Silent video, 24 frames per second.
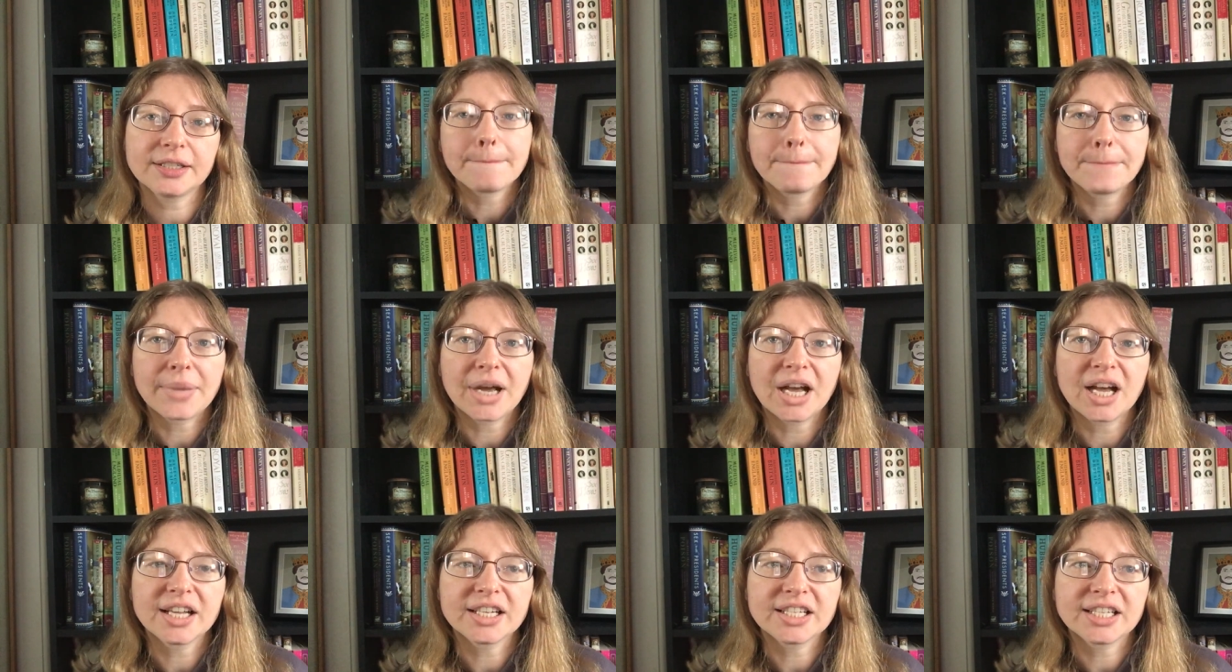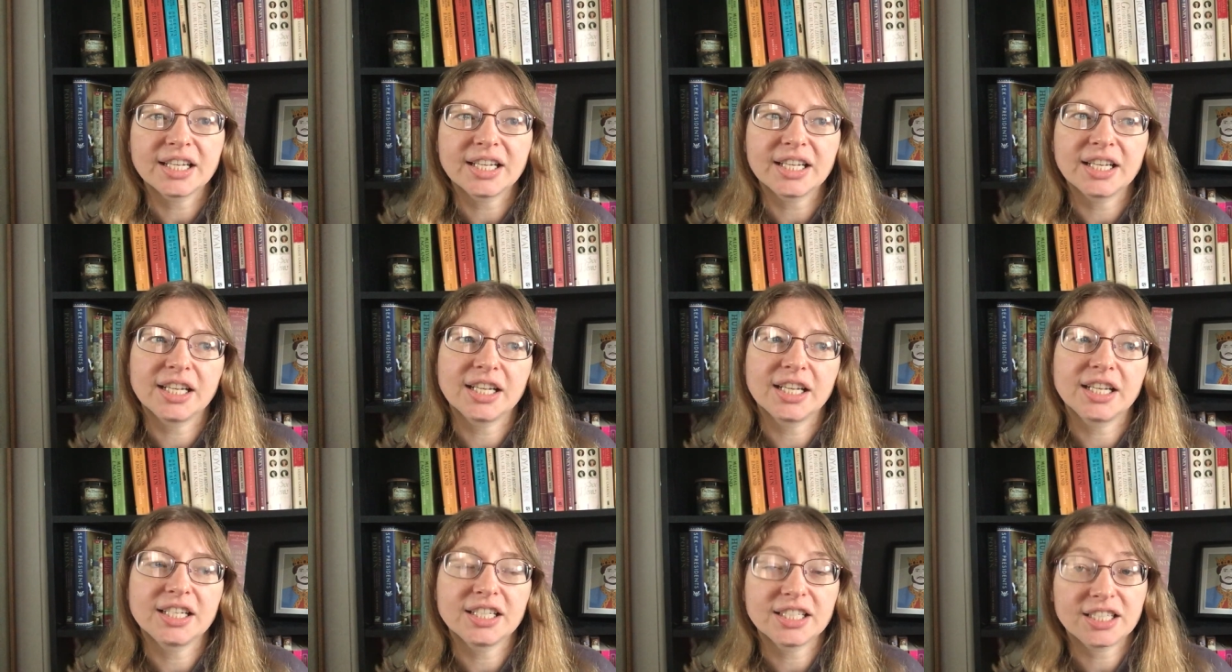But
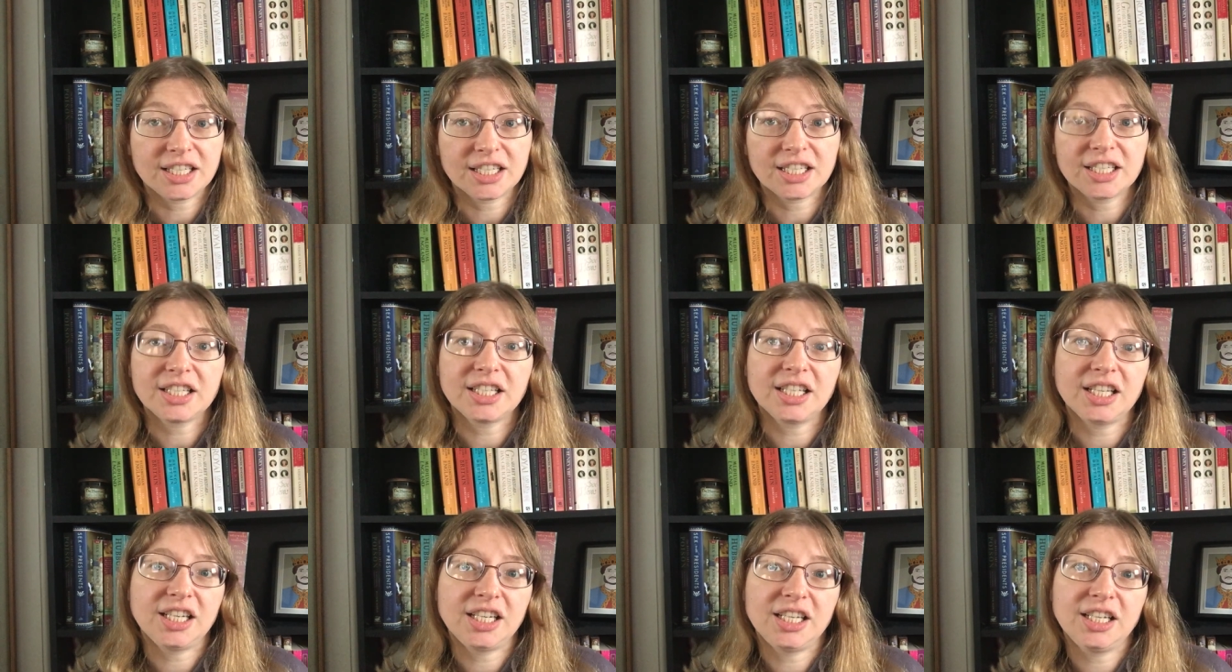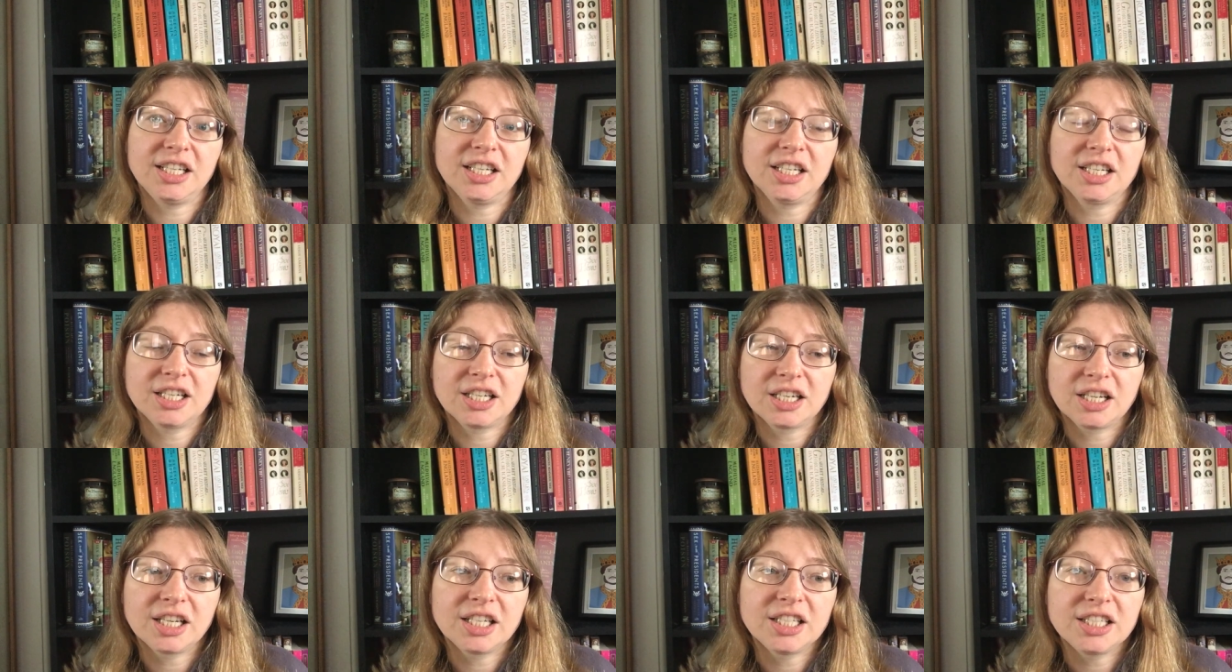in
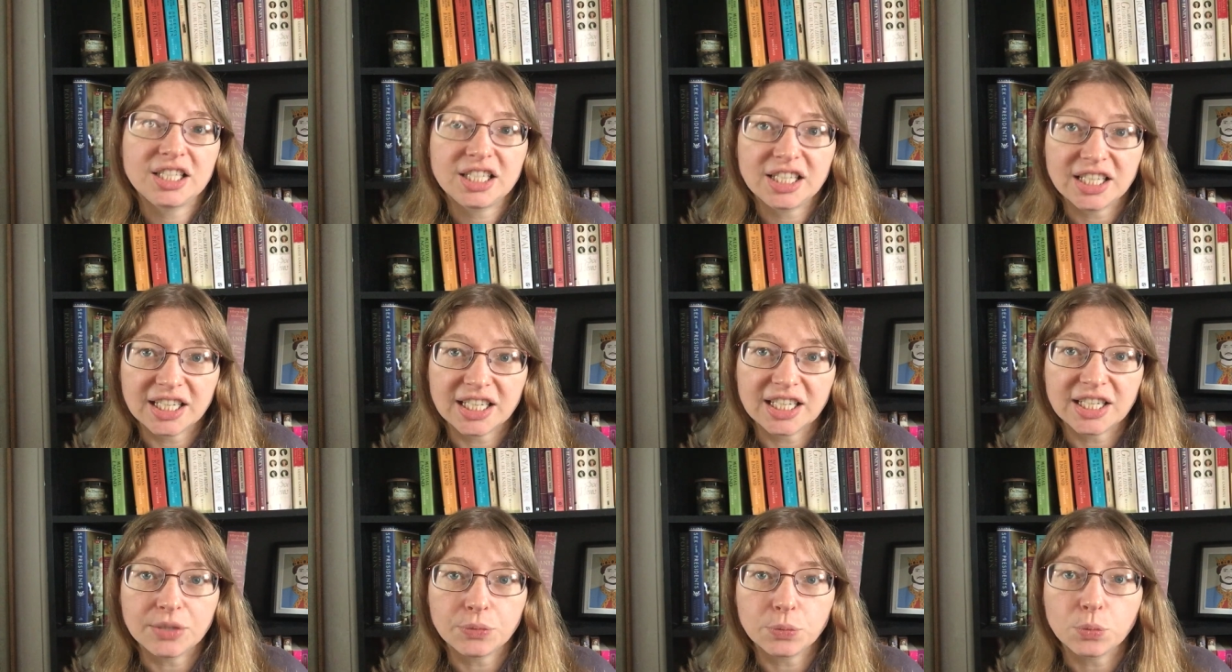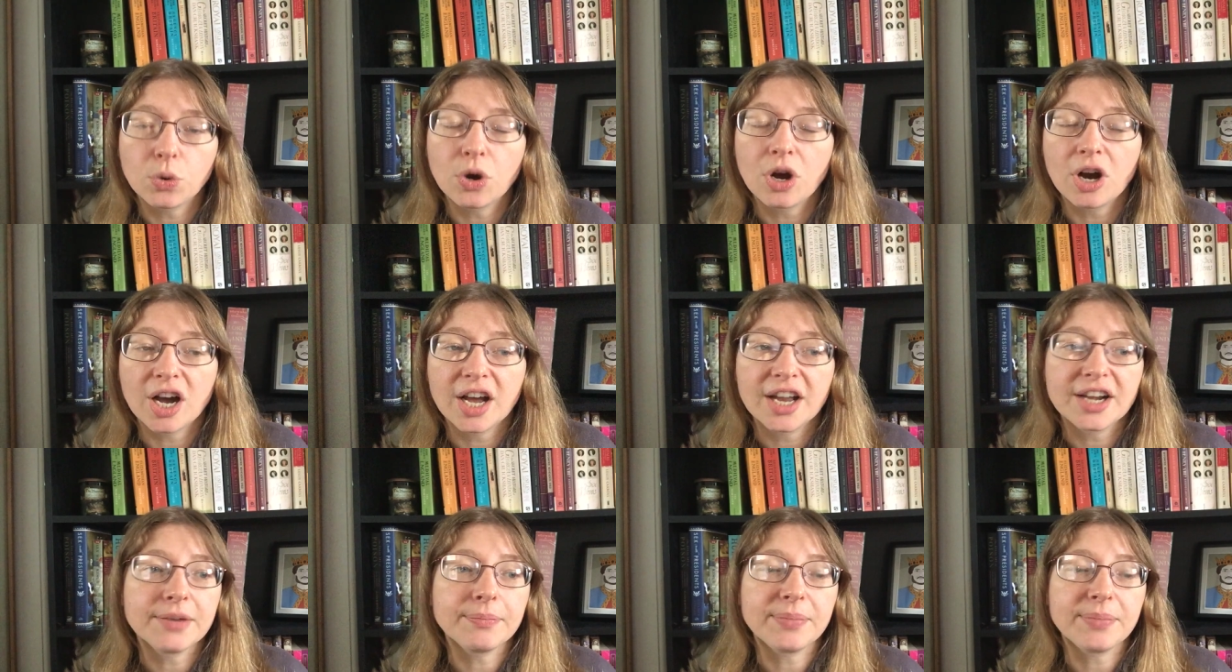1691,